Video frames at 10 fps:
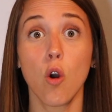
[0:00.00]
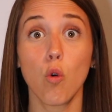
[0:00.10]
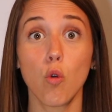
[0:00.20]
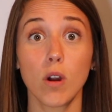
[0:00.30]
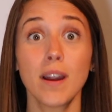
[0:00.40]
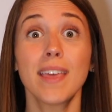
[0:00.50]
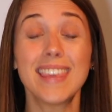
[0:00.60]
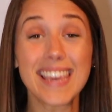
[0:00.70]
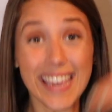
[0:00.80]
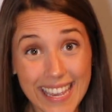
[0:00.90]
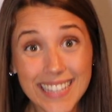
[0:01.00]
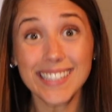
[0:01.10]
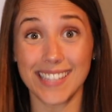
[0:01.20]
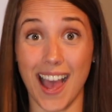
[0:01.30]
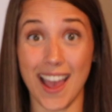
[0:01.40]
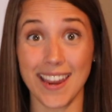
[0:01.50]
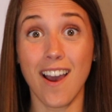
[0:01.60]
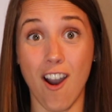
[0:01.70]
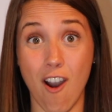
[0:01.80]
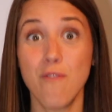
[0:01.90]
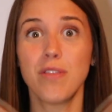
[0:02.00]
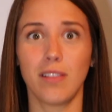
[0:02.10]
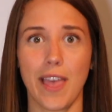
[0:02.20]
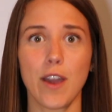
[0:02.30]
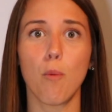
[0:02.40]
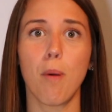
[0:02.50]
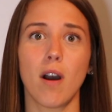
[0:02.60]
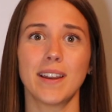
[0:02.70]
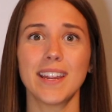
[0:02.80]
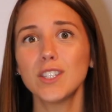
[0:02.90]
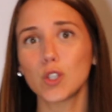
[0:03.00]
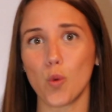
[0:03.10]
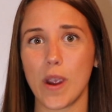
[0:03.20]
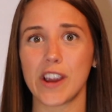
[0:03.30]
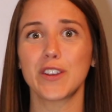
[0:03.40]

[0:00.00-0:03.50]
or the inside of the Lego pond in square